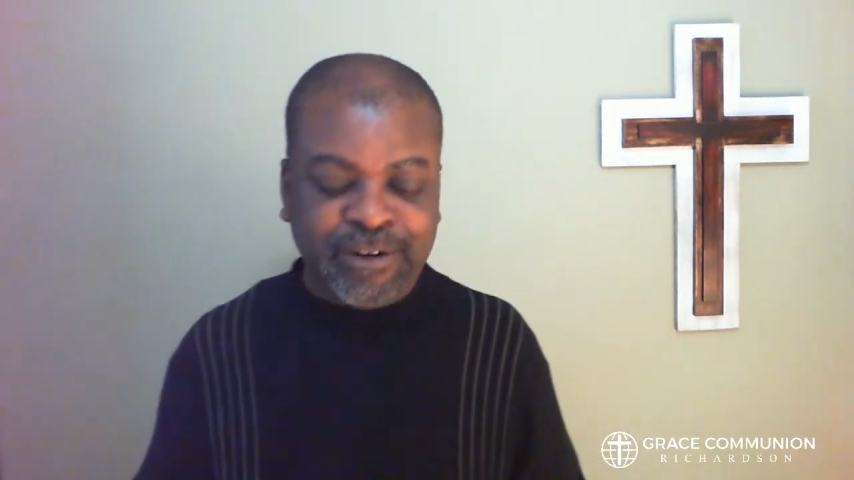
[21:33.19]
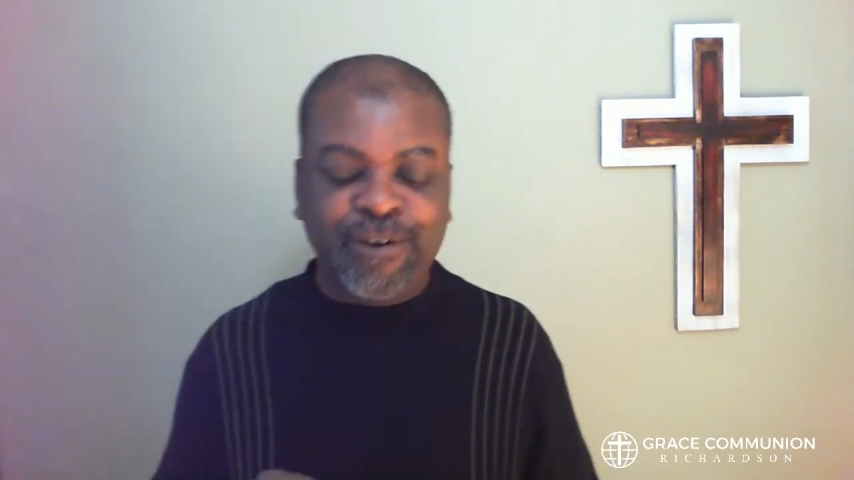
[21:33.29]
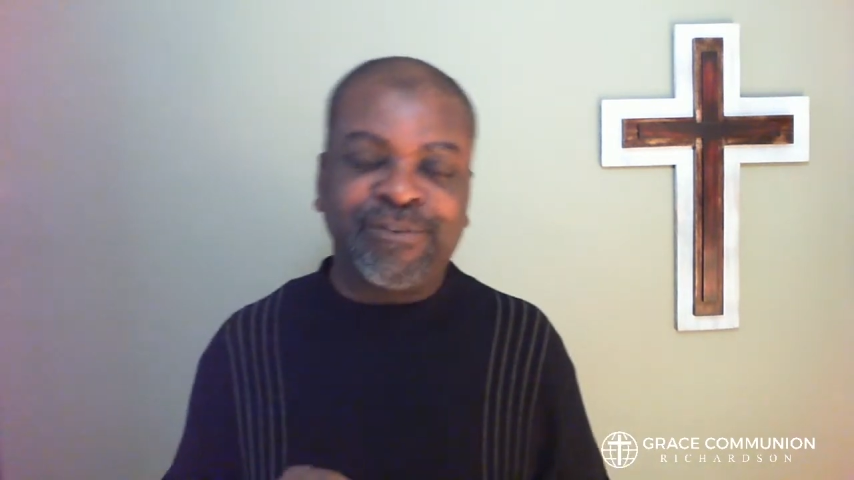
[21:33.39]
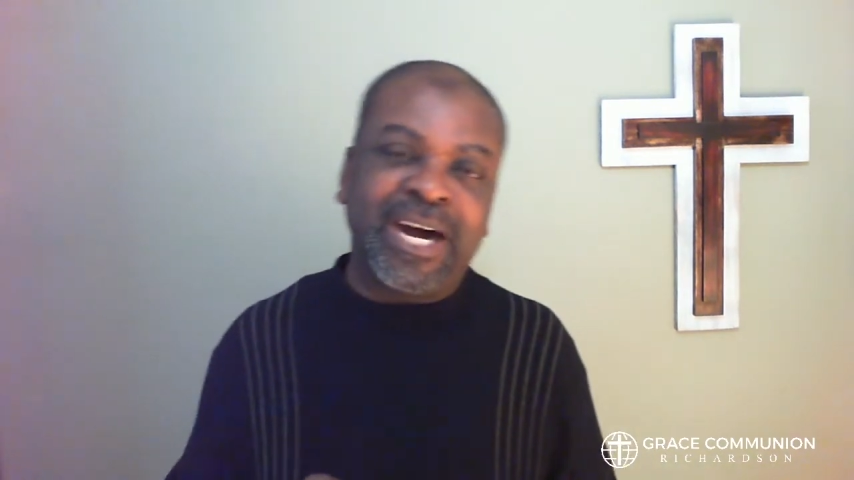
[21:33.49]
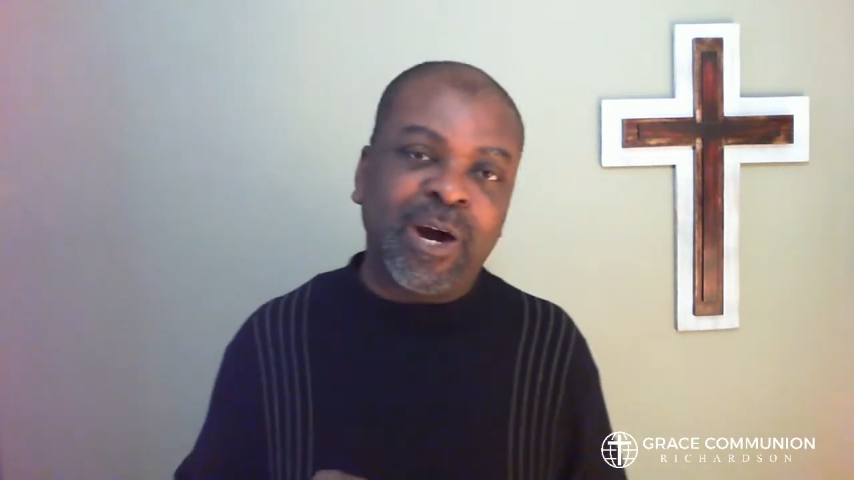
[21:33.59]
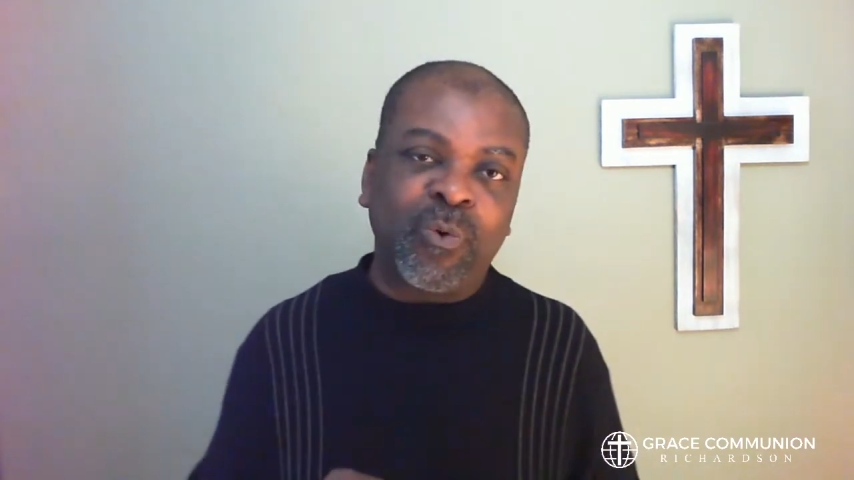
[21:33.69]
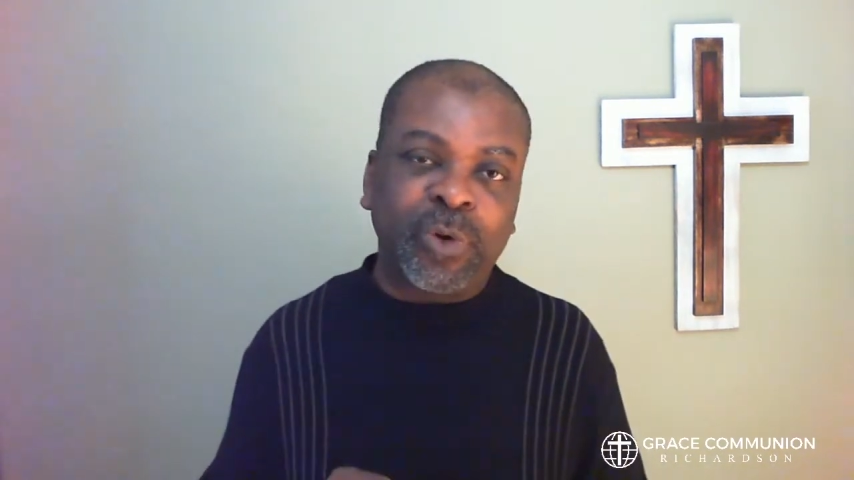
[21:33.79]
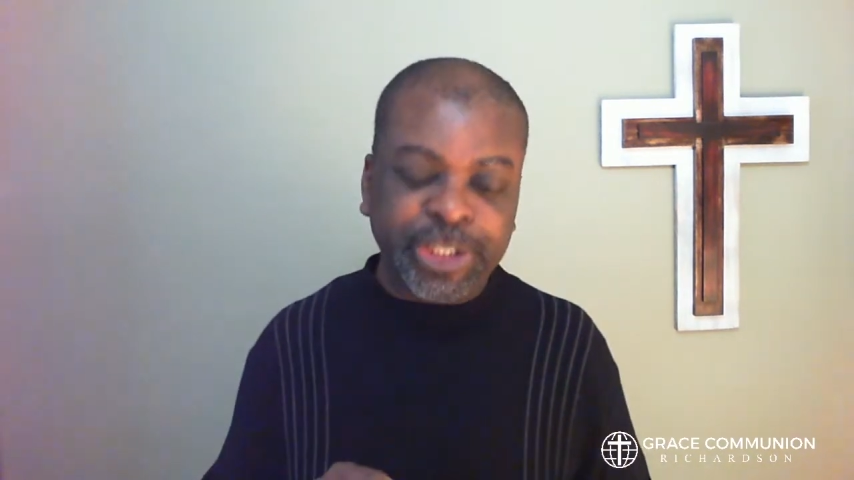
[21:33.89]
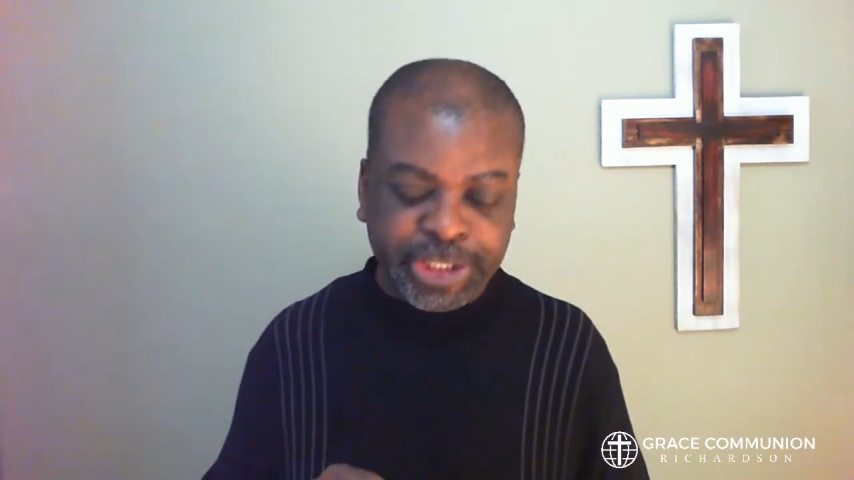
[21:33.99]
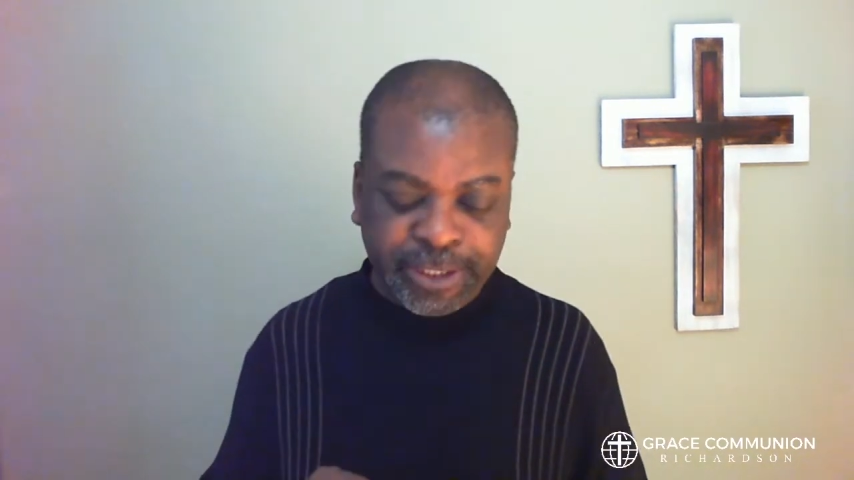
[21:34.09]
of our
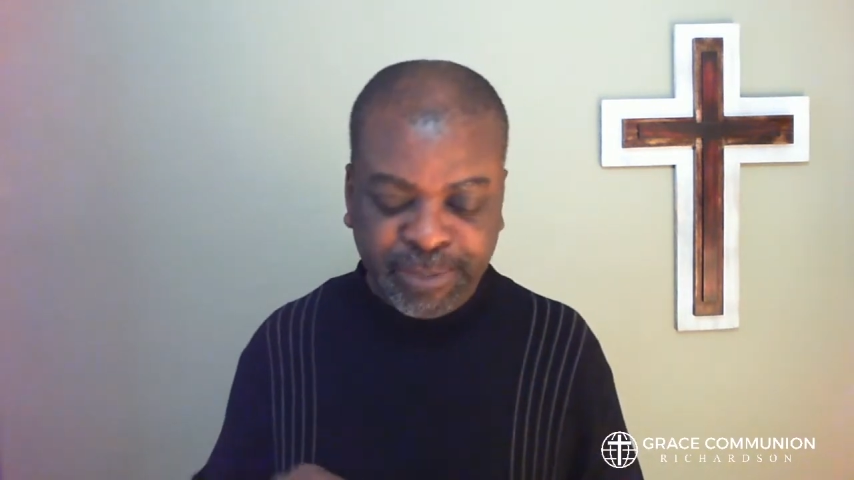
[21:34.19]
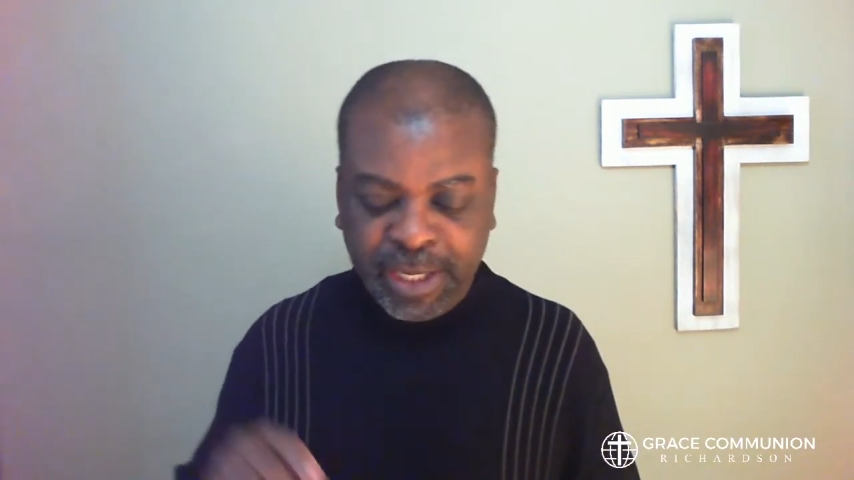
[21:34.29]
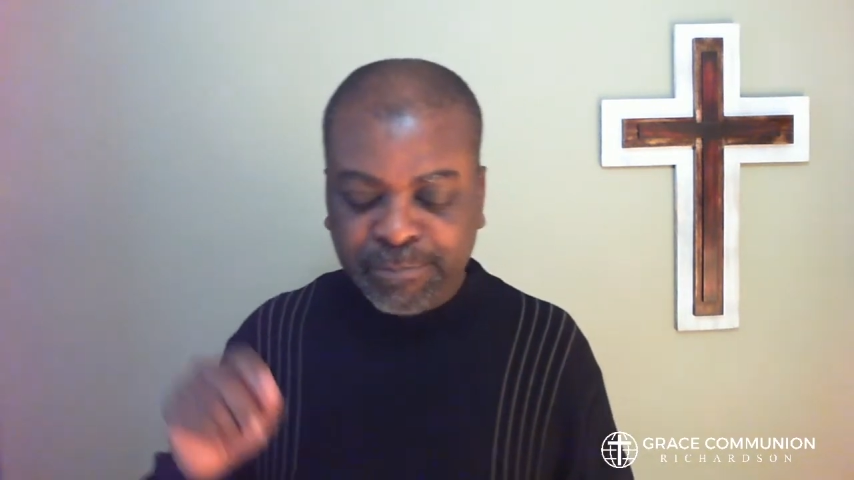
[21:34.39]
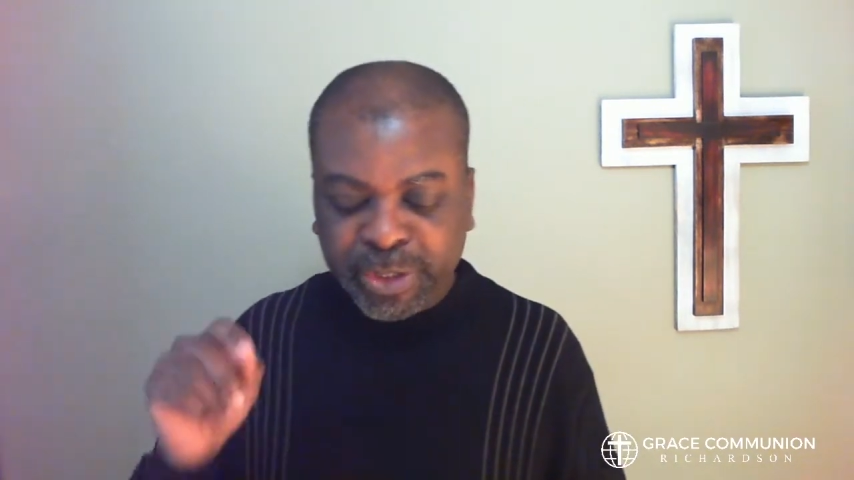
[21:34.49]
worship